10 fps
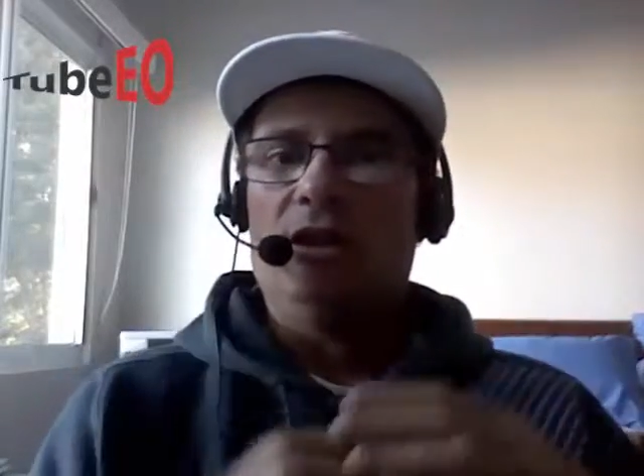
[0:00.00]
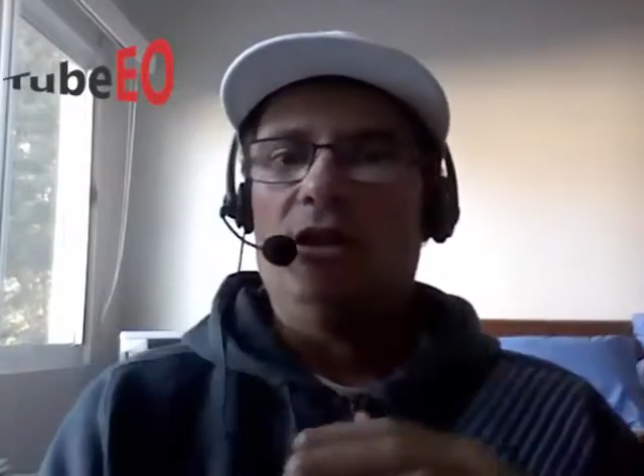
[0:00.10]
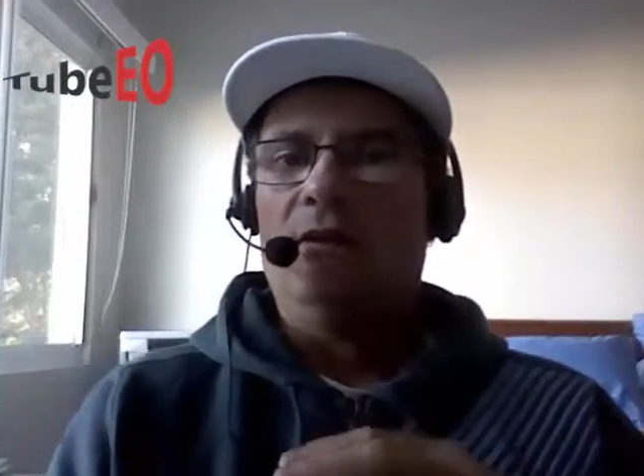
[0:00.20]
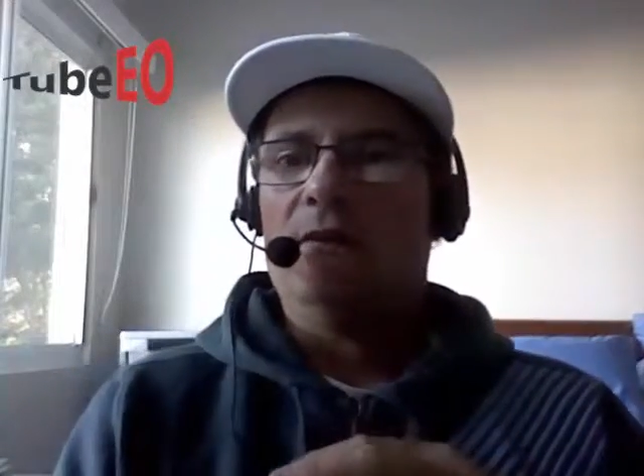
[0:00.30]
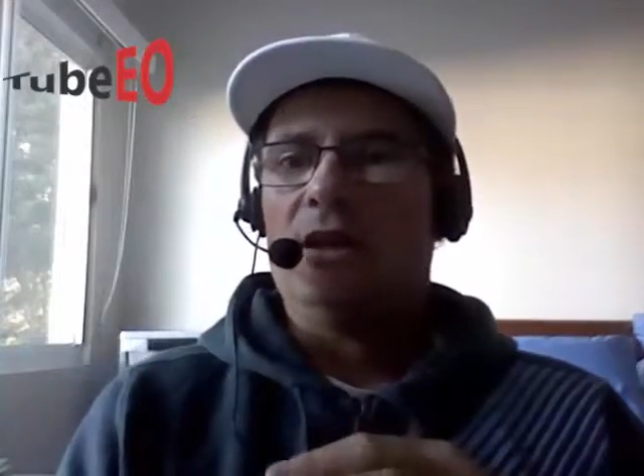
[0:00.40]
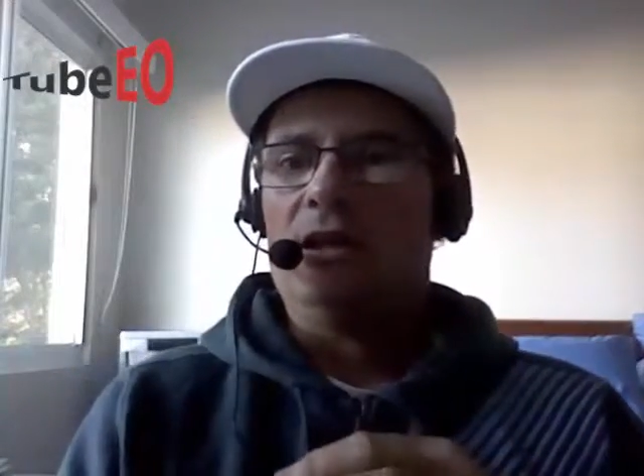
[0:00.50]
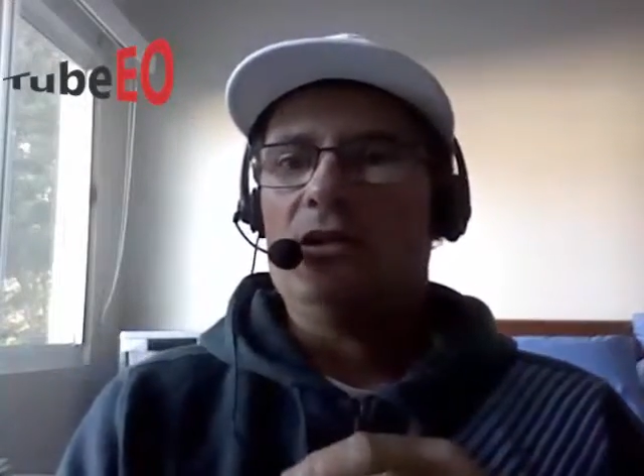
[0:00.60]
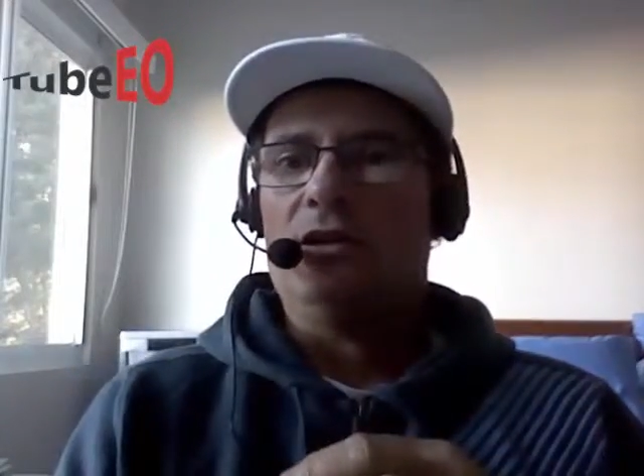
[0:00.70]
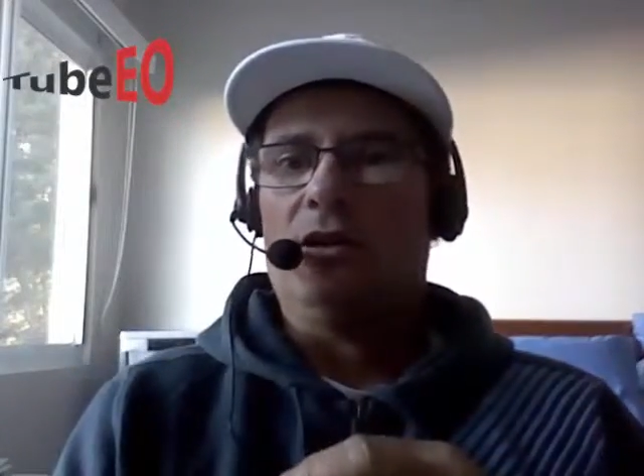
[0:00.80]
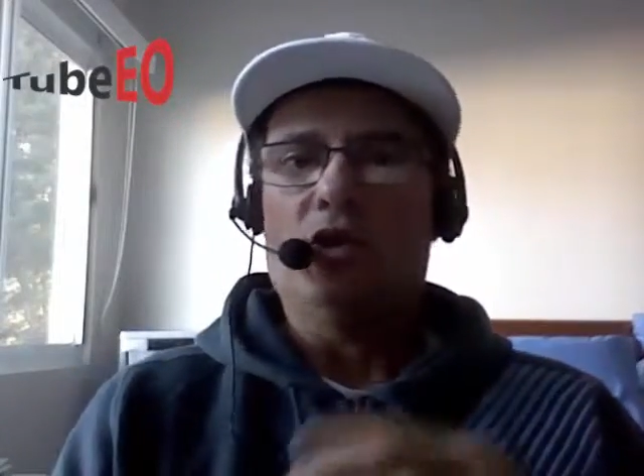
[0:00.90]
in their
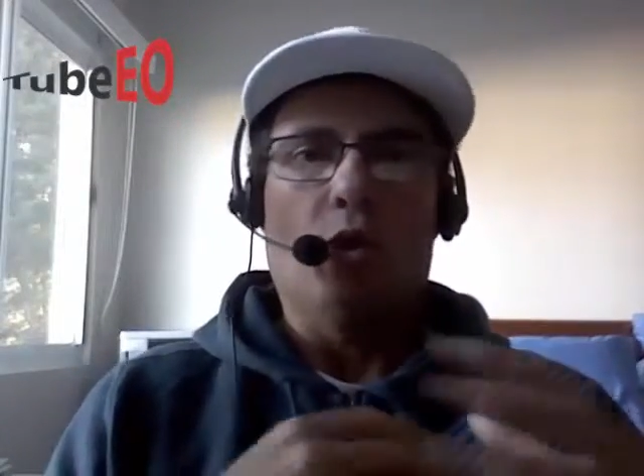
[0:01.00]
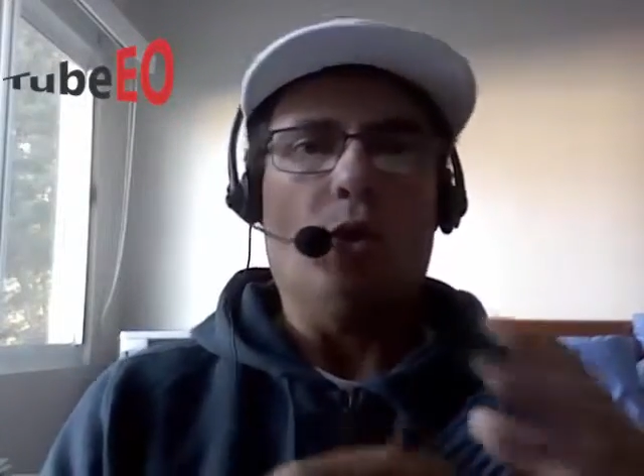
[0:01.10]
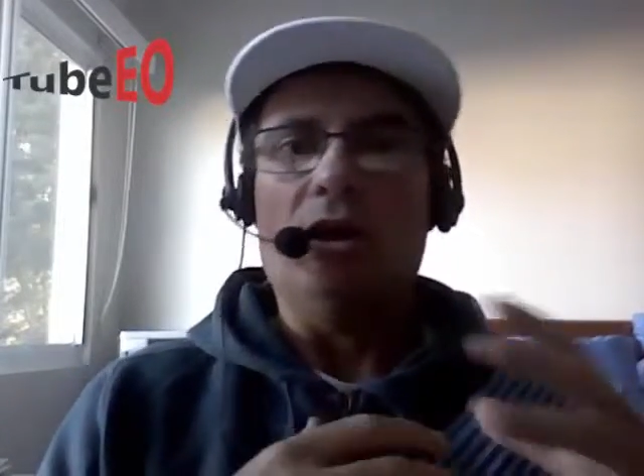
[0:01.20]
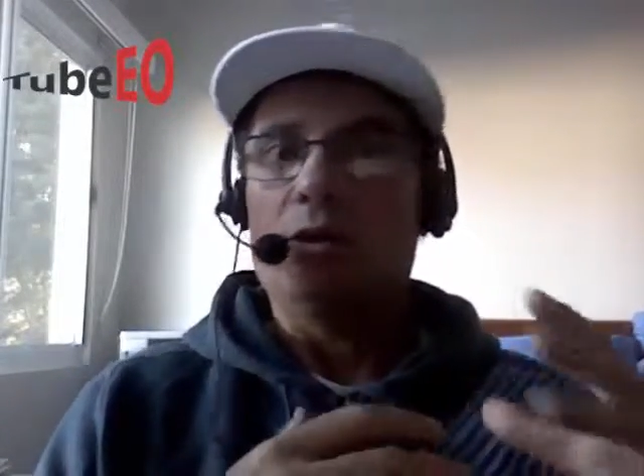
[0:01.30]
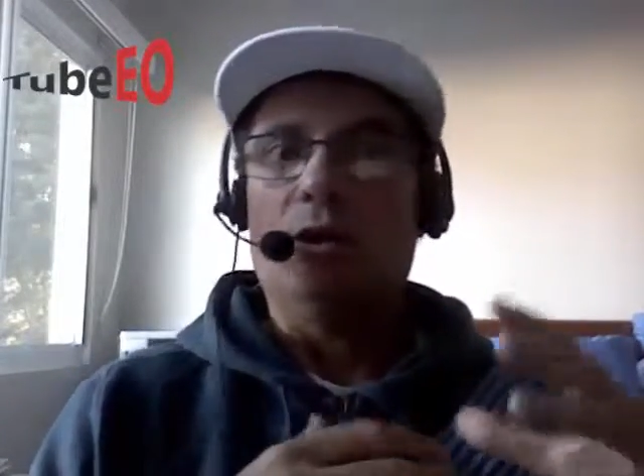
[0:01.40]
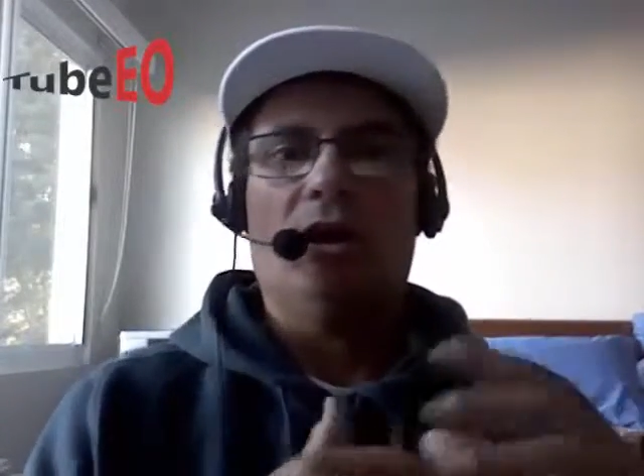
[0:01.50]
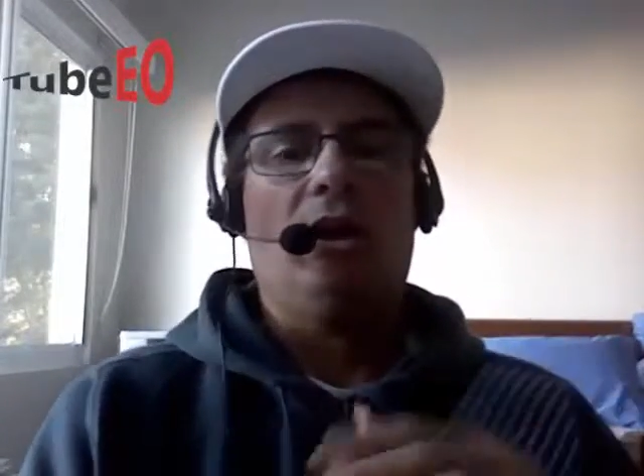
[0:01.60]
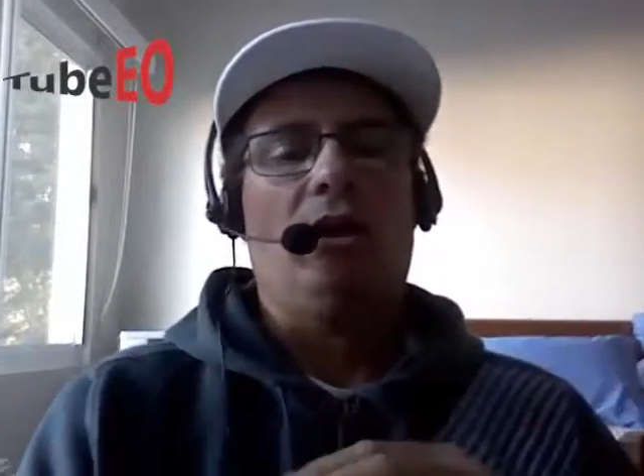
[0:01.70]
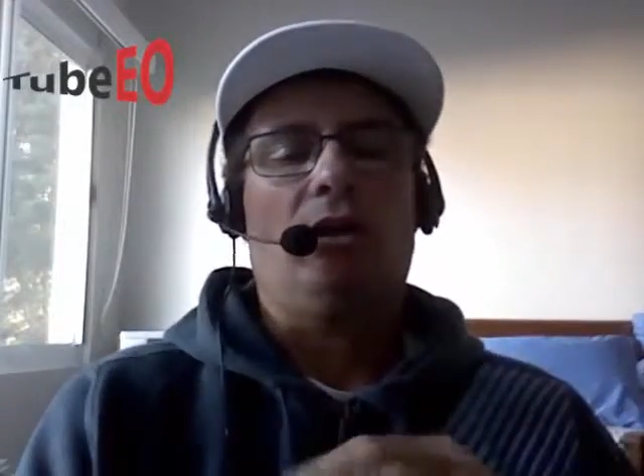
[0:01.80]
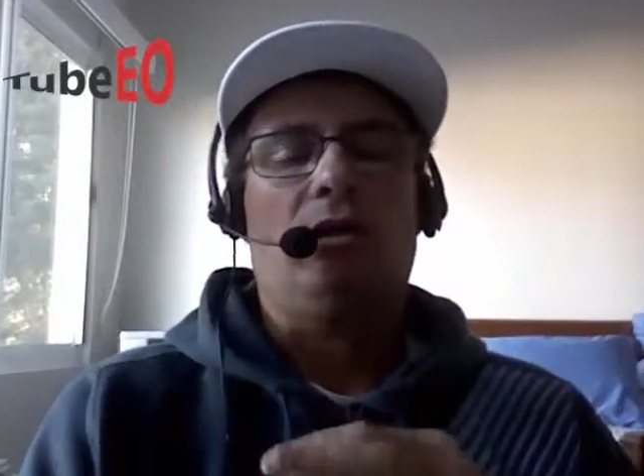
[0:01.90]
face, calling all
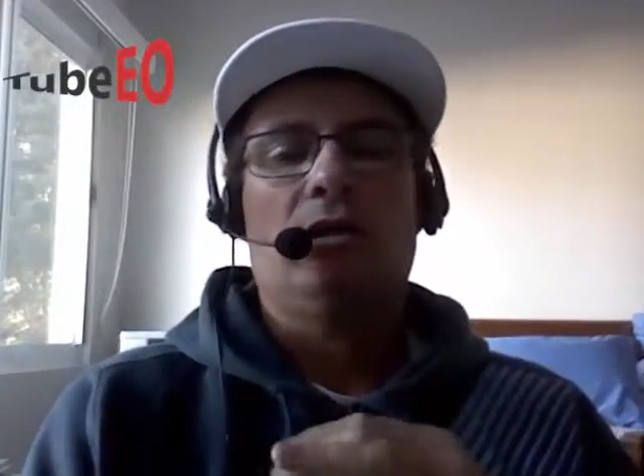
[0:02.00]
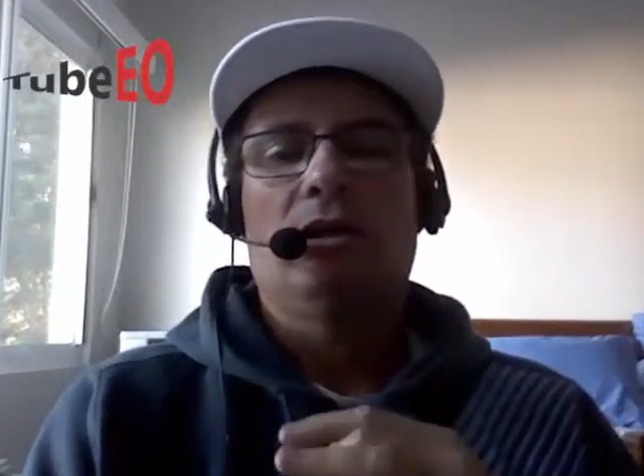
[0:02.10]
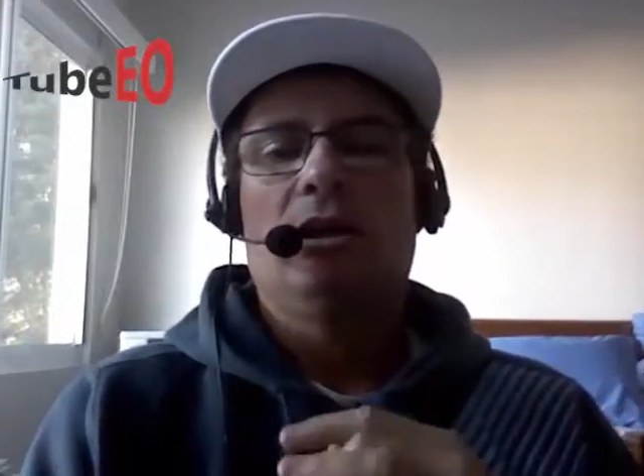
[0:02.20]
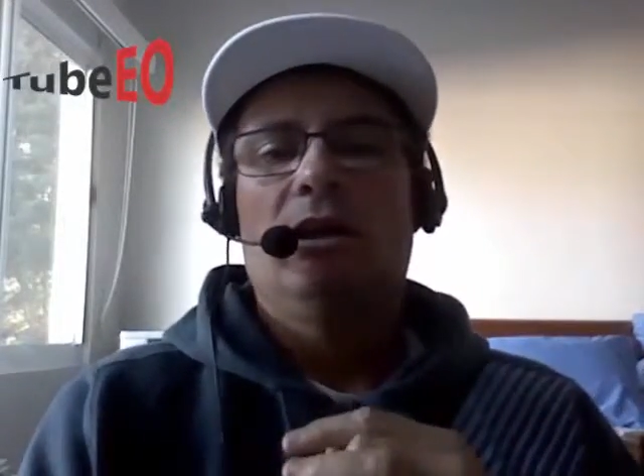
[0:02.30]
accountants,